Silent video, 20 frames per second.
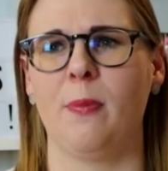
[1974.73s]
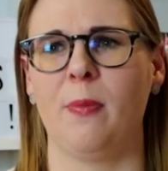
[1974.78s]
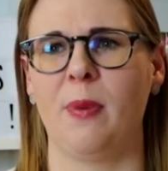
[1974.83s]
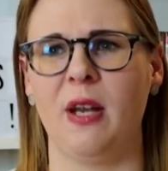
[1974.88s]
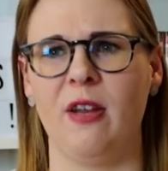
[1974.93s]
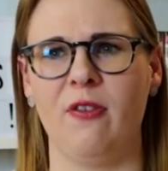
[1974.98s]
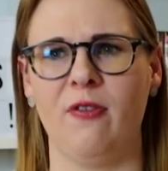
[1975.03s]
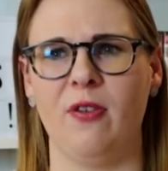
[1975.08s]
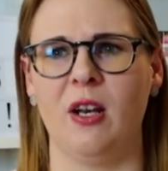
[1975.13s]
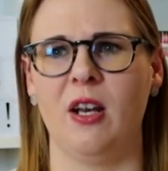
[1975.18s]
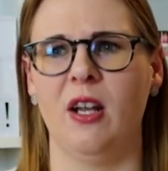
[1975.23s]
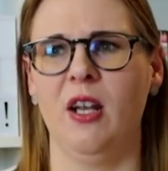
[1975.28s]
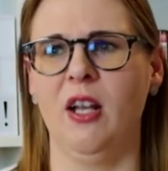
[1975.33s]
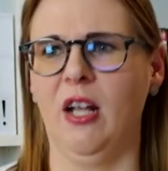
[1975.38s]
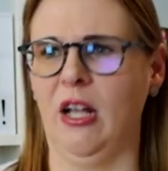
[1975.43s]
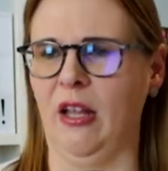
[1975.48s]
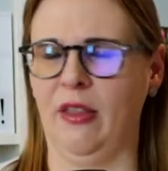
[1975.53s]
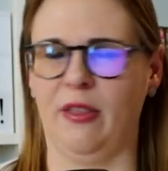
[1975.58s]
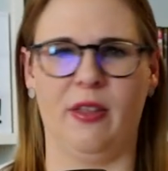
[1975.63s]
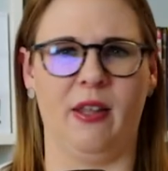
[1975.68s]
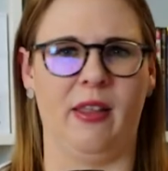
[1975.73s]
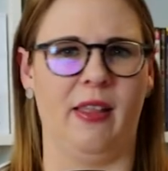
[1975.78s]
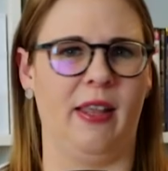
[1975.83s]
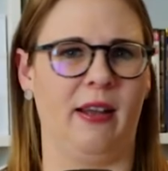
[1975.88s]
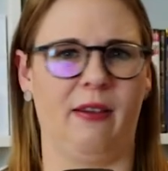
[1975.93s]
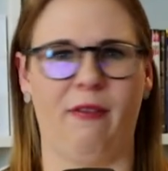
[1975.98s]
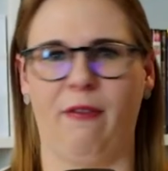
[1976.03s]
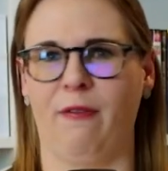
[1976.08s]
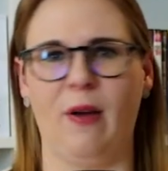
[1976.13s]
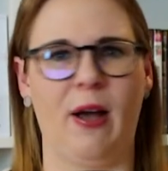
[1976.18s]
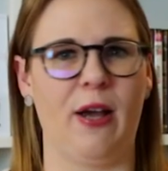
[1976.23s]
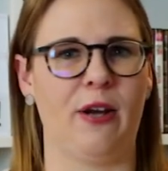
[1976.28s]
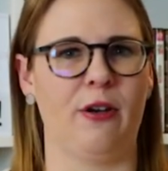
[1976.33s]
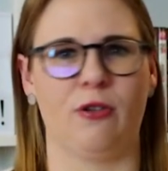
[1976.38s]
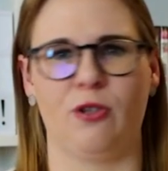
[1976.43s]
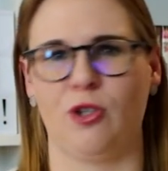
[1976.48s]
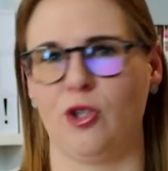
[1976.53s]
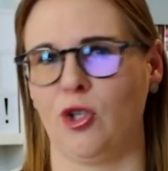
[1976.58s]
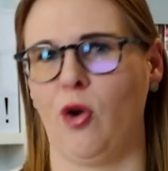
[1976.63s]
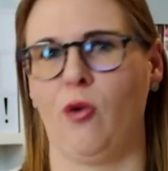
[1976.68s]
But even the like
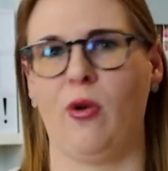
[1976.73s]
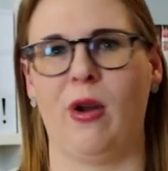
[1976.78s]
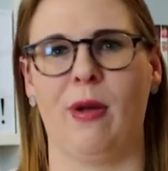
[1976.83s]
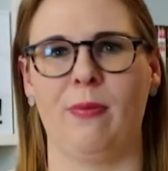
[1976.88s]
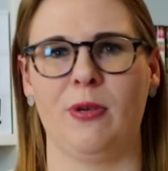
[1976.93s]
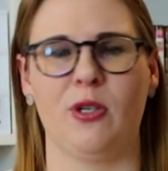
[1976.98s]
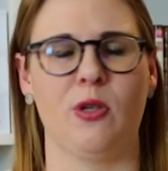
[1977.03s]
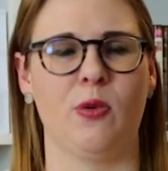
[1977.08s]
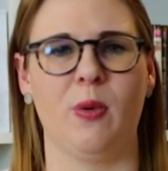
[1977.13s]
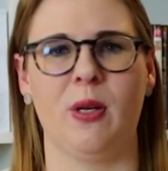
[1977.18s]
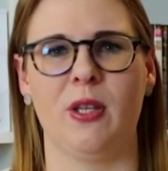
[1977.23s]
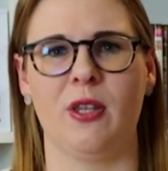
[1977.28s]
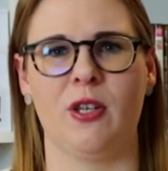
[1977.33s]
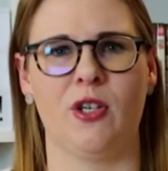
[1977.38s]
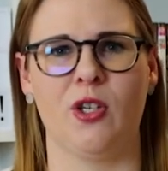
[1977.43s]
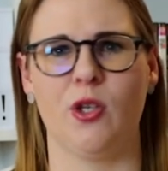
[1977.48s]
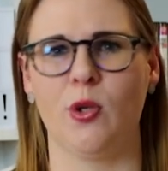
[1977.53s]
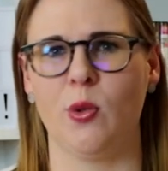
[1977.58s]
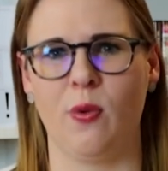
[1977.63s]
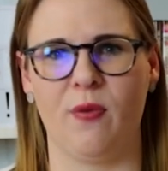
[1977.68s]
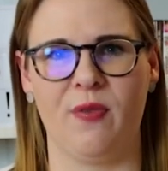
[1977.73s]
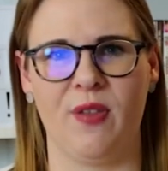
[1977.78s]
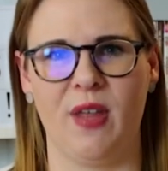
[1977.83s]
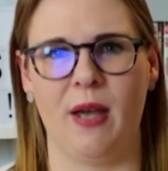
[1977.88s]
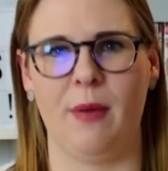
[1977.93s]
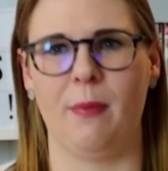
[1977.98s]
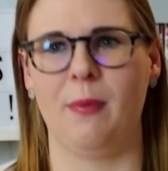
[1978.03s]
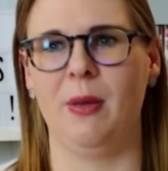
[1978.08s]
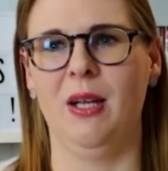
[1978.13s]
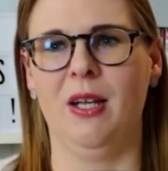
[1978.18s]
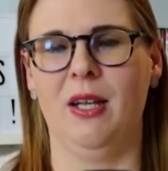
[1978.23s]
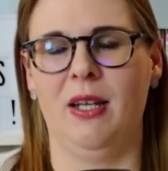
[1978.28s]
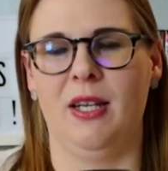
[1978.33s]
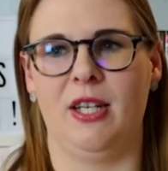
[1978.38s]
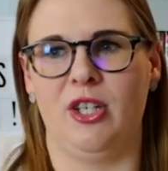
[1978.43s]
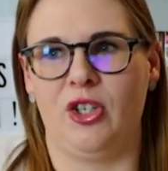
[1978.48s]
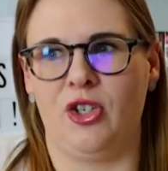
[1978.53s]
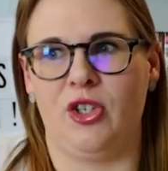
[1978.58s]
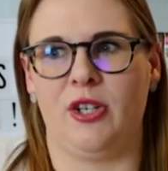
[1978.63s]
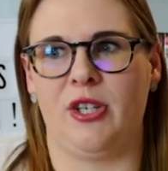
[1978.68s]
final showdown between the two of them,
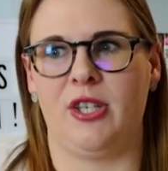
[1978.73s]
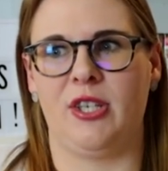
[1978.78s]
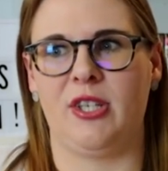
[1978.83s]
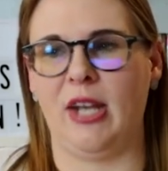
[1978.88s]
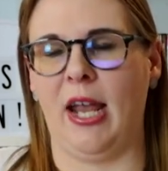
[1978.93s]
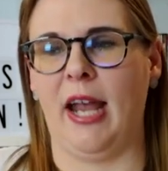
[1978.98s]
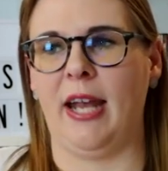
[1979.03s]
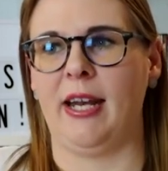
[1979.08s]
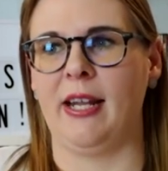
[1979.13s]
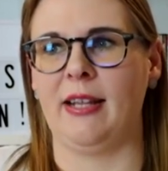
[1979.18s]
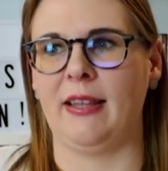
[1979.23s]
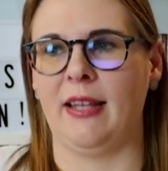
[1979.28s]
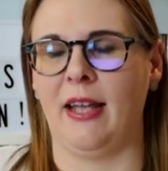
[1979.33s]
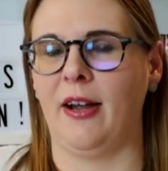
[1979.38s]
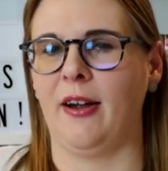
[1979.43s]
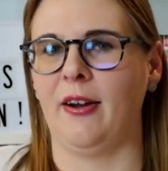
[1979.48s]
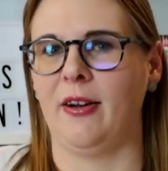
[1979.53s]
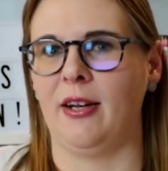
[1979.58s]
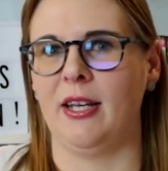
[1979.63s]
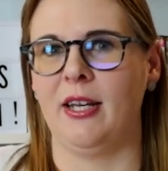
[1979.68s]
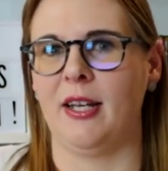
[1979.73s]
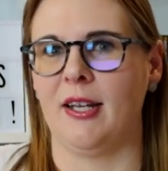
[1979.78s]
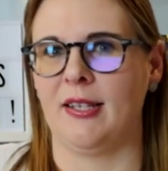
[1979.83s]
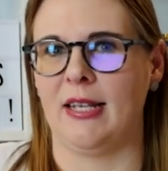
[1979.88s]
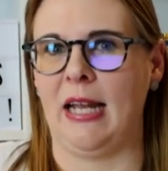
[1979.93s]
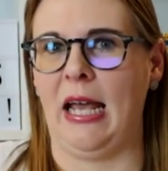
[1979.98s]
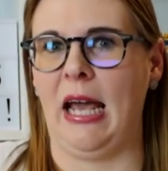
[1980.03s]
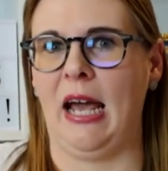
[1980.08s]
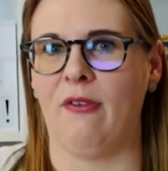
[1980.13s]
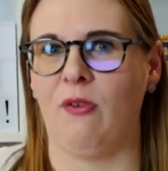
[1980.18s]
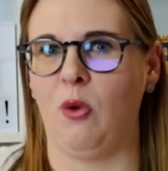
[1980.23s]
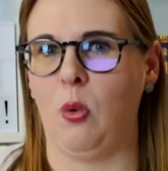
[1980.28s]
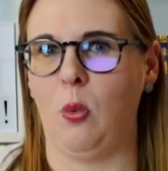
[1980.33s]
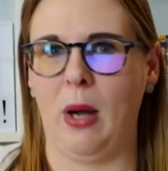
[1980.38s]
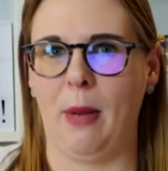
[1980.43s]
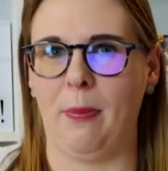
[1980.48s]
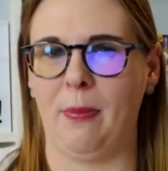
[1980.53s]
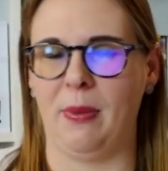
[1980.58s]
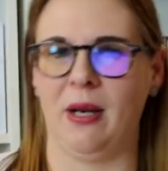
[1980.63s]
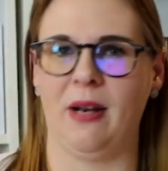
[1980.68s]
he's just standing there, he doesn't have a
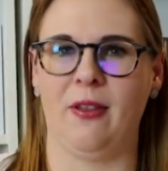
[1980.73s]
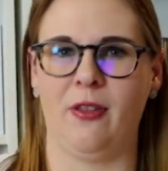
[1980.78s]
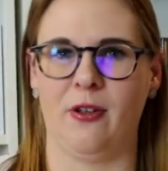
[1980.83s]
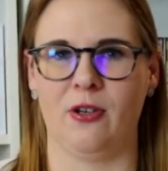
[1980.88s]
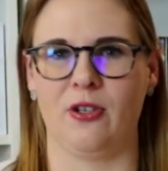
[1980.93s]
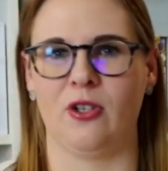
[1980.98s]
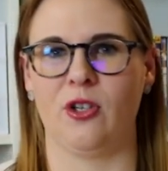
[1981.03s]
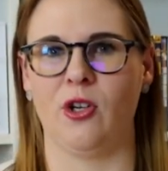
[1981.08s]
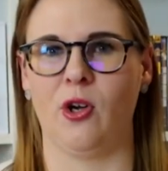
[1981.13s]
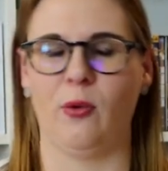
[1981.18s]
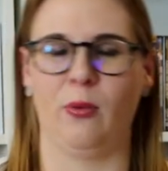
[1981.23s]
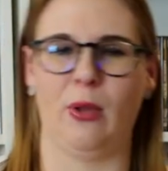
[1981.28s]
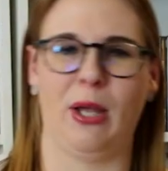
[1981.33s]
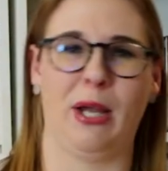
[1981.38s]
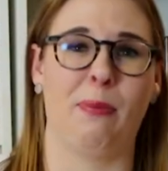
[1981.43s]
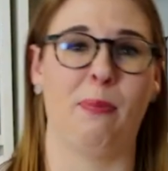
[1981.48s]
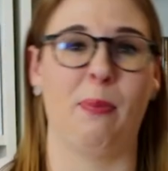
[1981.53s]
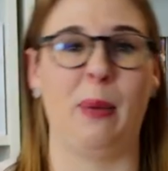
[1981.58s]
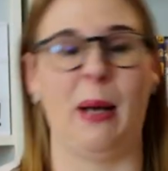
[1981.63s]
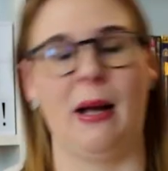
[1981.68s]
weapon, there's no like